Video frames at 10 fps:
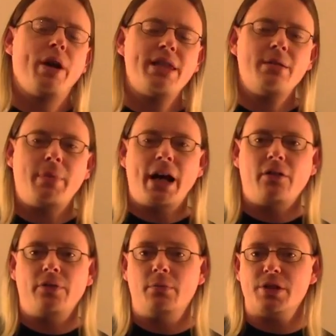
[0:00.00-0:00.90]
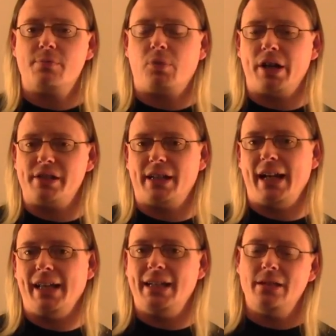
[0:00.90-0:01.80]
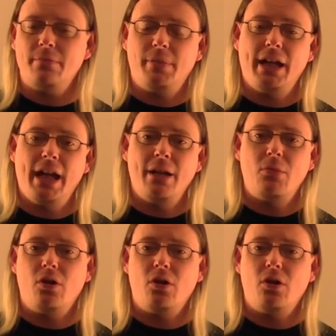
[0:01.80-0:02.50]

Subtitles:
When the biofilm was present, candida became